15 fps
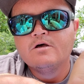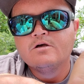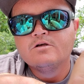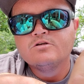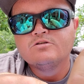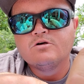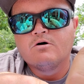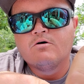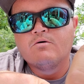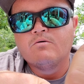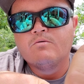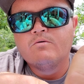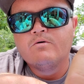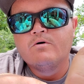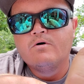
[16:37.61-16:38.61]
So
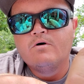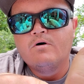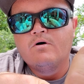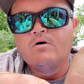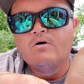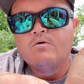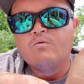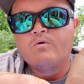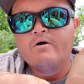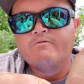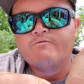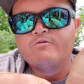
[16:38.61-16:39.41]
if